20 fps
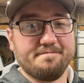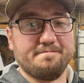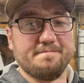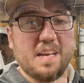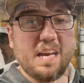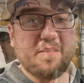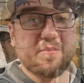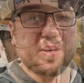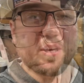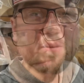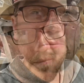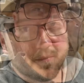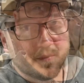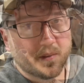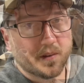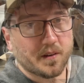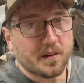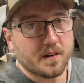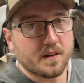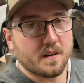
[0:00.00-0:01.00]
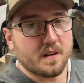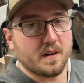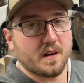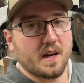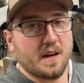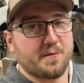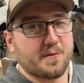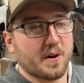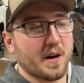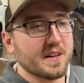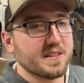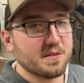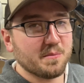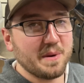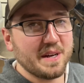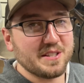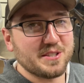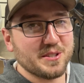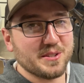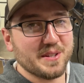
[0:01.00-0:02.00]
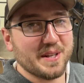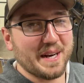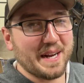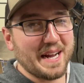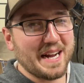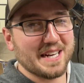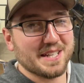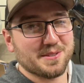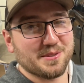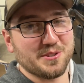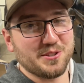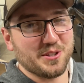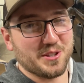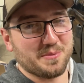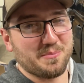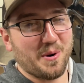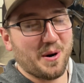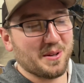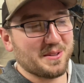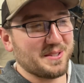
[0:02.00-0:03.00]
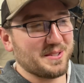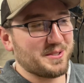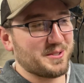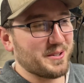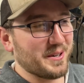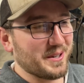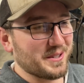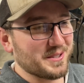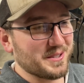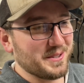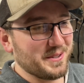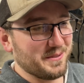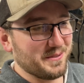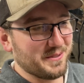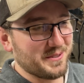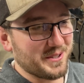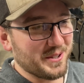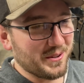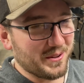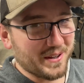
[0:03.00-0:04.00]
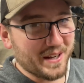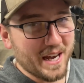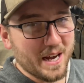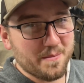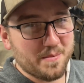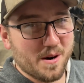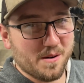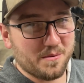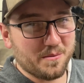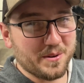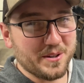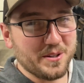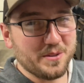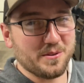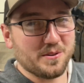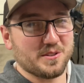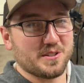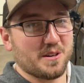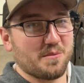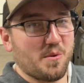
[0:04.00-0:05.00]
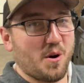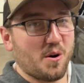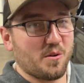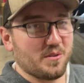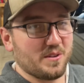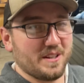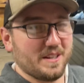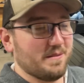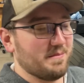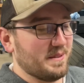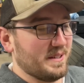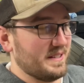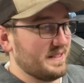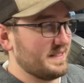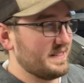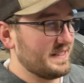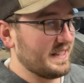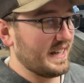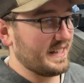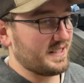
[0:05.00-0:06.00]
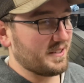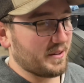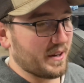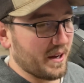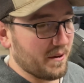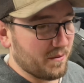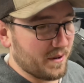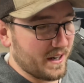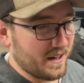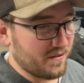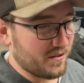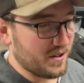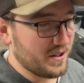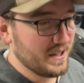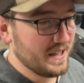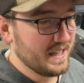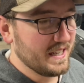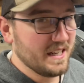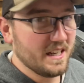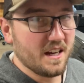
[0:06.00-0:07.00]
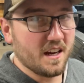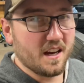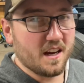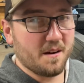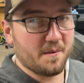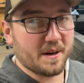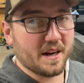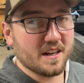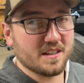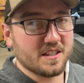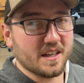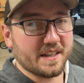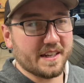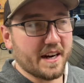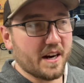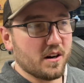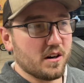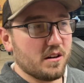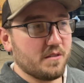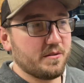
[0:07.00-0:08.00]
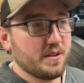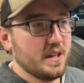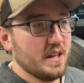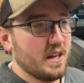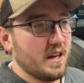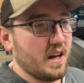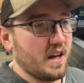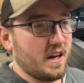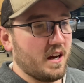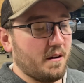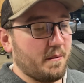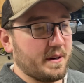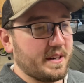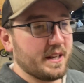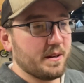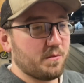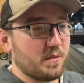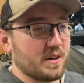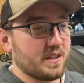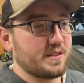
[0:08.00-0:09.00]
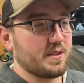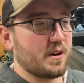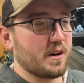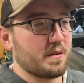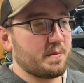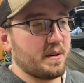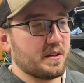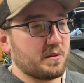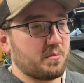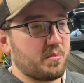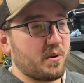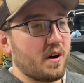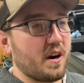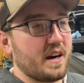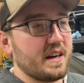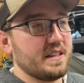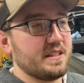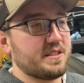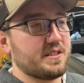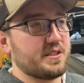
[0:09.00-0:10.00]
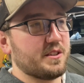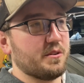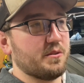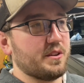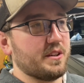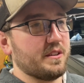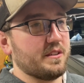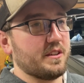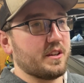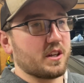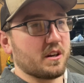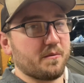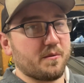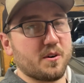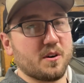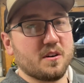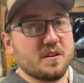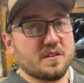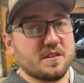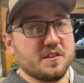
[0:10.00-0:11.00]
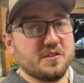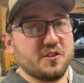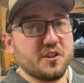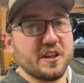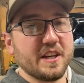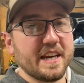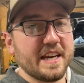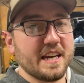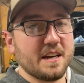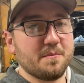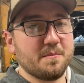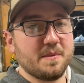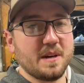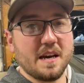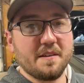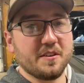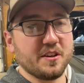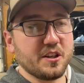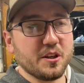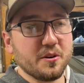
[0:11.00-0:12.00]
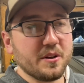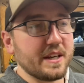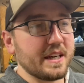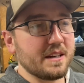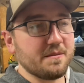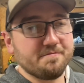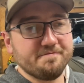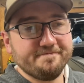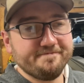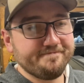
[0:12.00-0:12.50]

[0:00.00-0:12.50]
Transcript: Have a good one. I forgot to mention that I actually just bought this truck too. So the guy probably knew there's something wrong with it, but that's okay, whatever. Um, I got it taken care of. Um, I did want to talk about the price. So the, the converter is a GM heavy duty